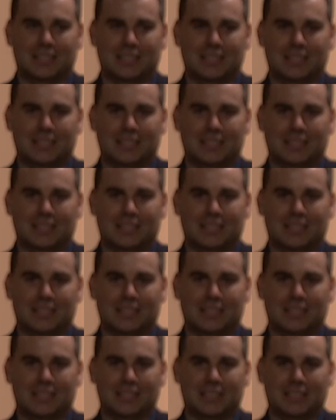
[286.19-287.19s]

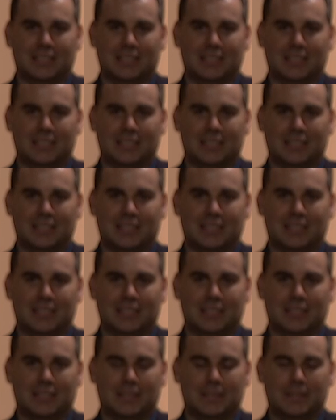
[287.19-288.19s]

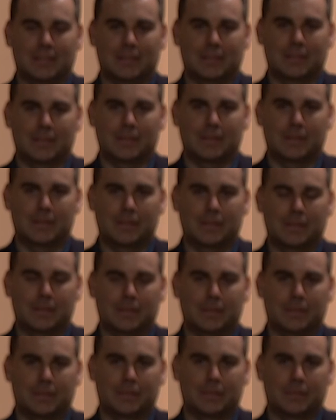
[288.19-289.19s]

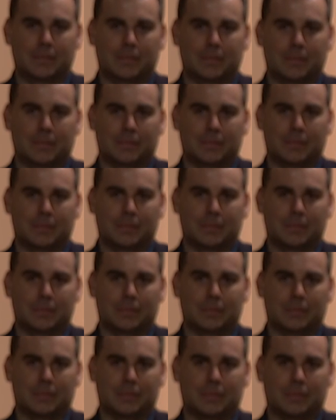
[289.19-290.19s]

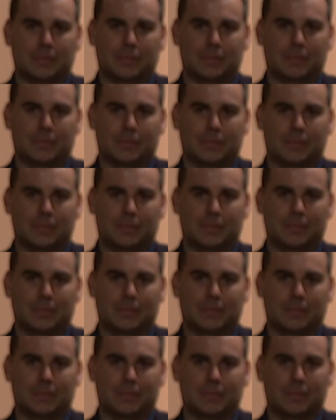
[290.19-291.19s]
(silent)